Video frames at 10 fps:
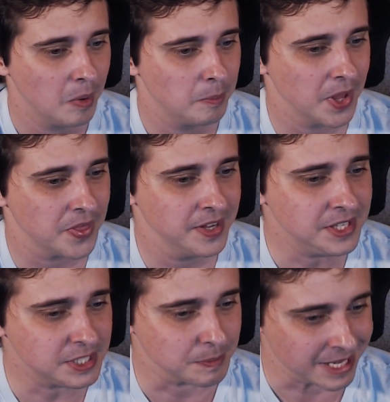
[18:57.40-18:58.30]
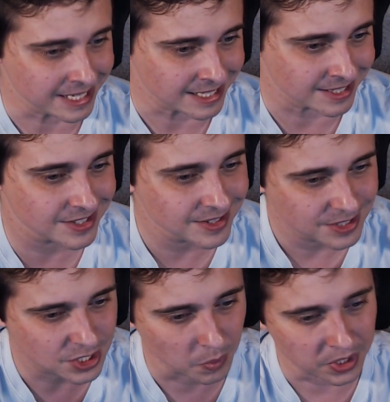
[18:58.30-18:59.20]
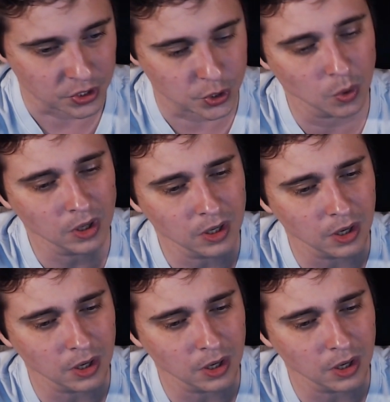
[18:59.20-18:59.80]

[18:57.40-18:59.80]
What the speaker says: But this means to endure